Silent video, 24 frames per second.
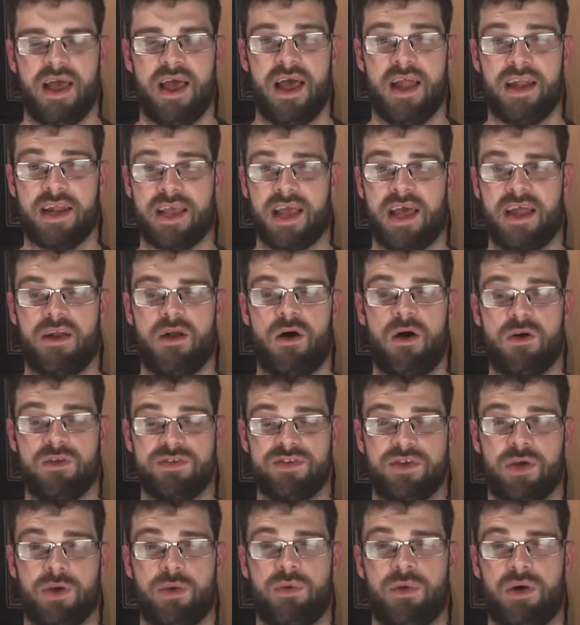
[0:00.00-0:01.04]
And again,
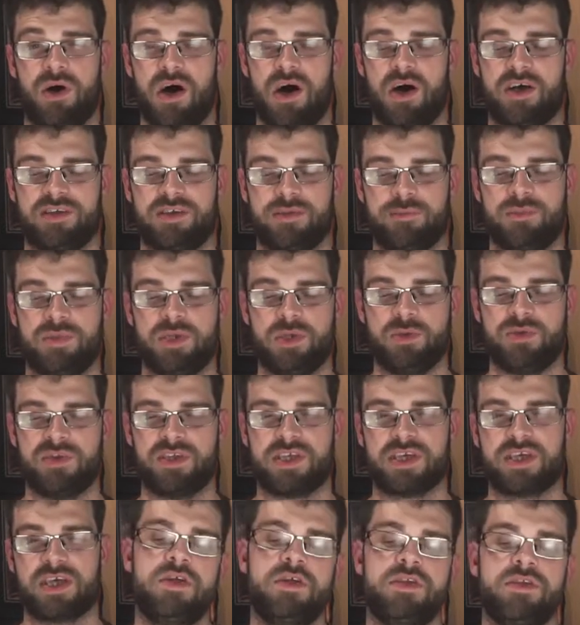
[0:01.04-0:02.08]
also awesome
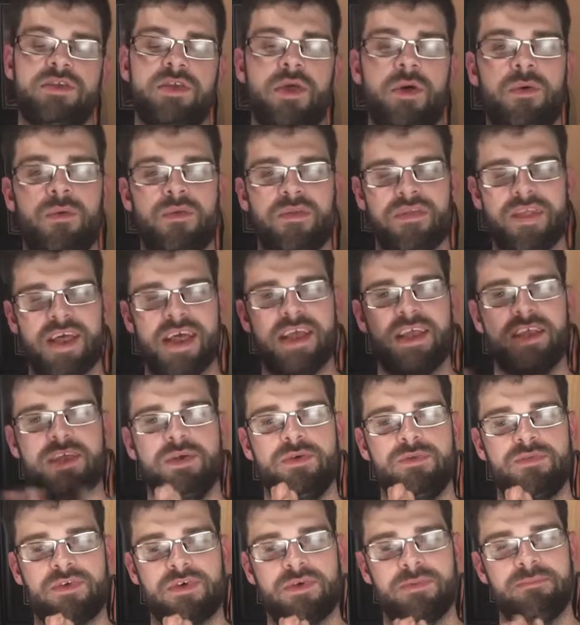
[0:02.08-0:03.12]
music. So thank
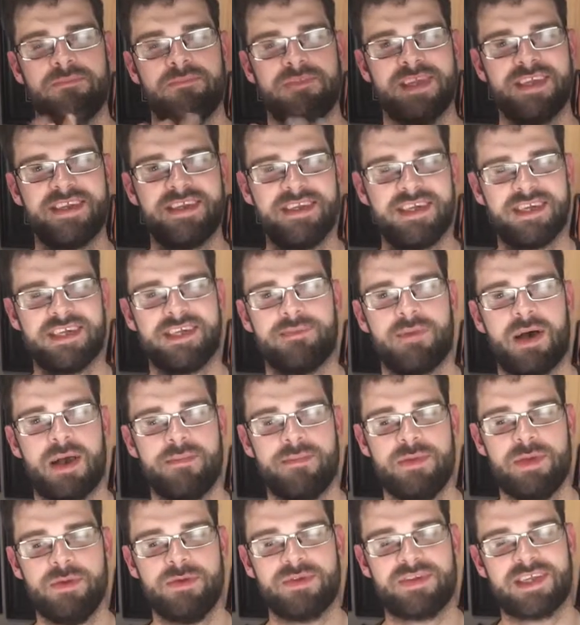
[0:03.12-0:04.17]
you for listening to my
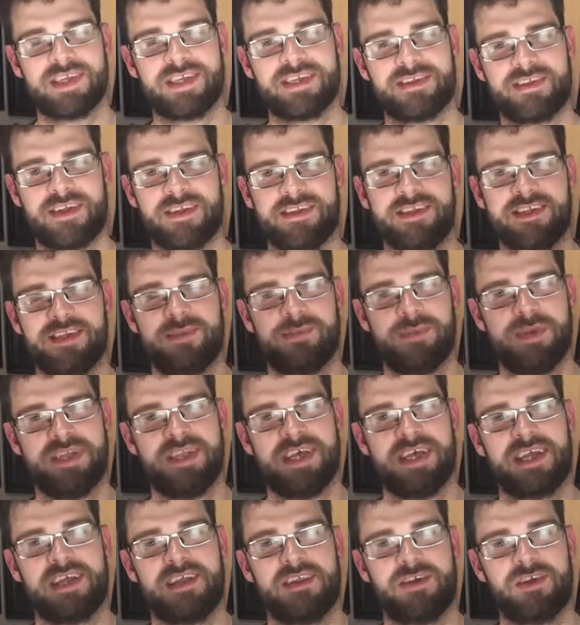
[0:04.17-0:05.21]
musings on this
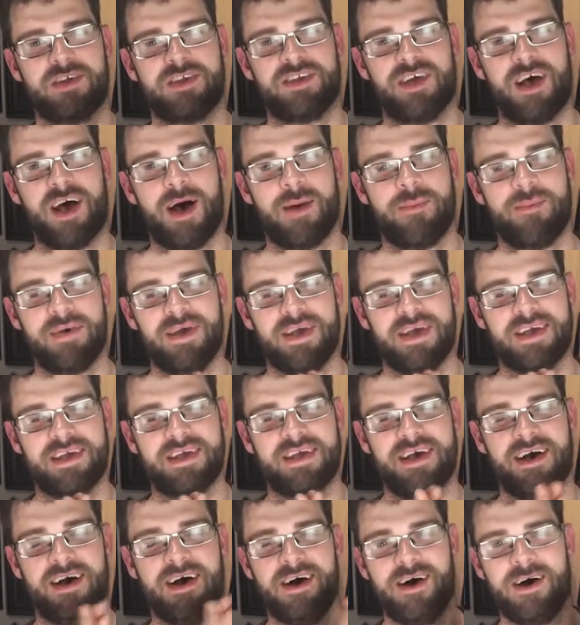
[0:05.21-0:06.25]
particular
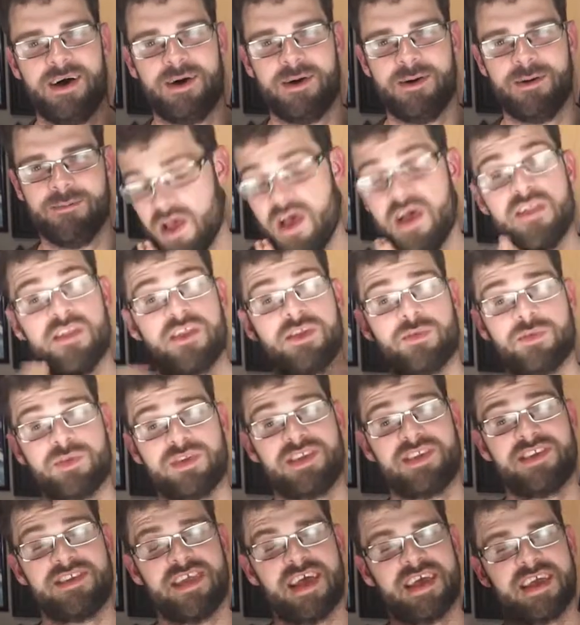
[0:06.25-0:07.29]
topic. This
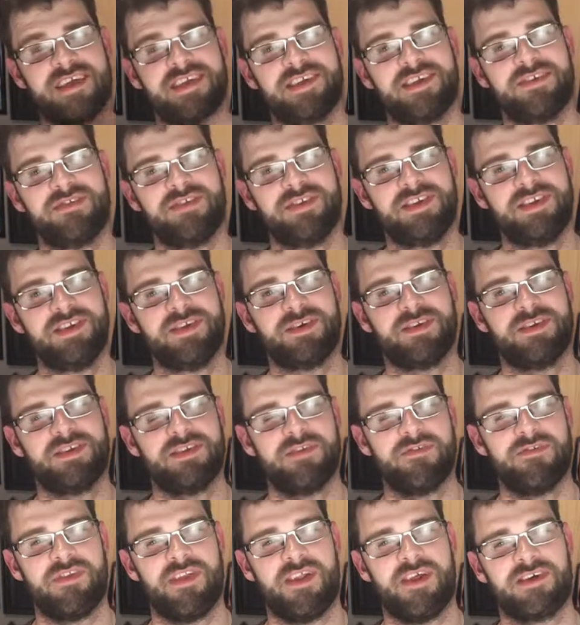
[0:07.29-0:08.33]
was the second of a series
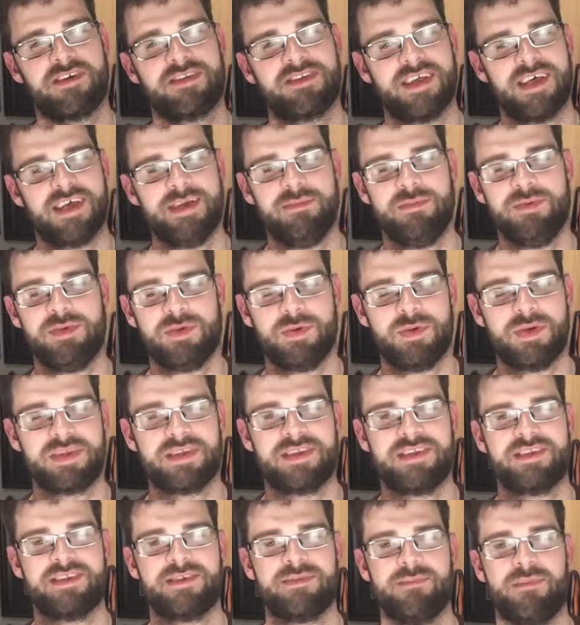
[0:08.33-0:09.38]
of vlogs I am
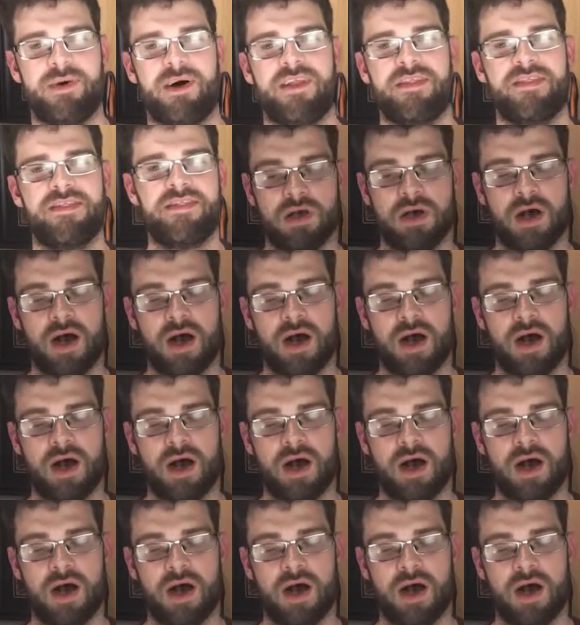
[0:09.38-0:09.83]
doing this month.